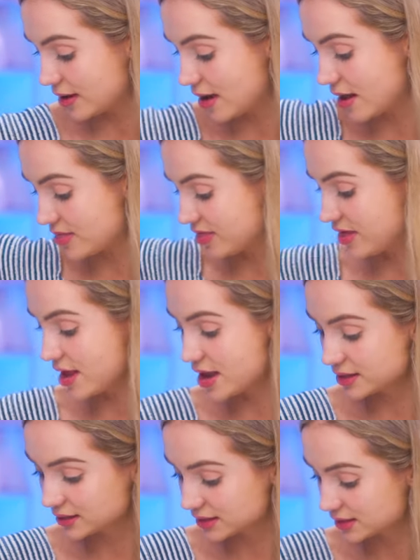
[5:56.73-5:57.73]
and
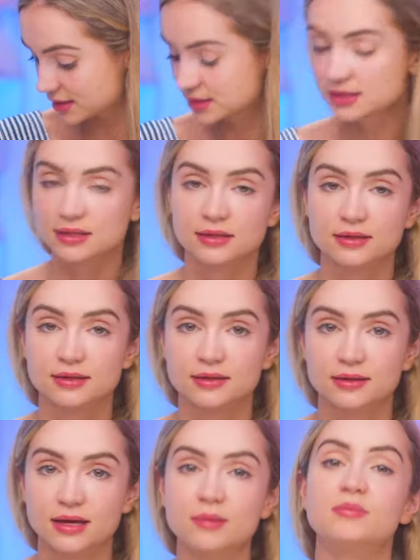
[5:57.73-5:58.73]
this,
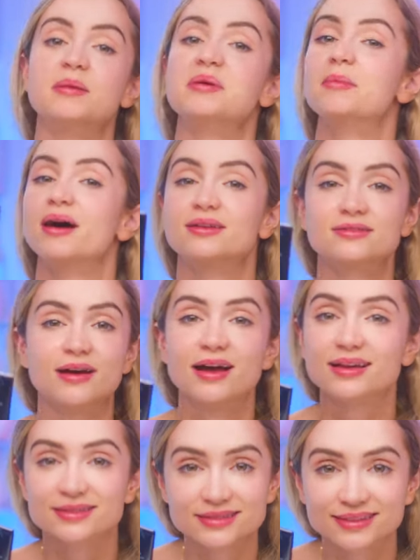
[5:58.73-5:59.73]
and maybe my under
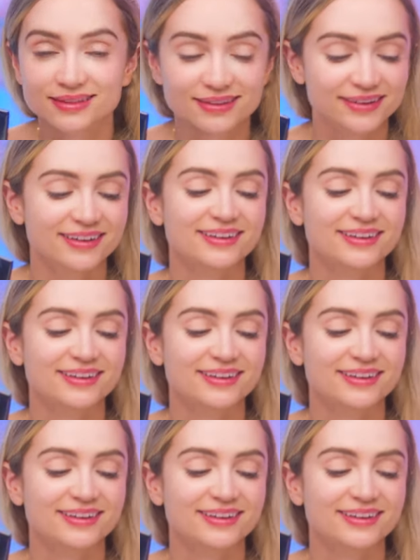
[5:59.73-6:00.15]
eye concealer.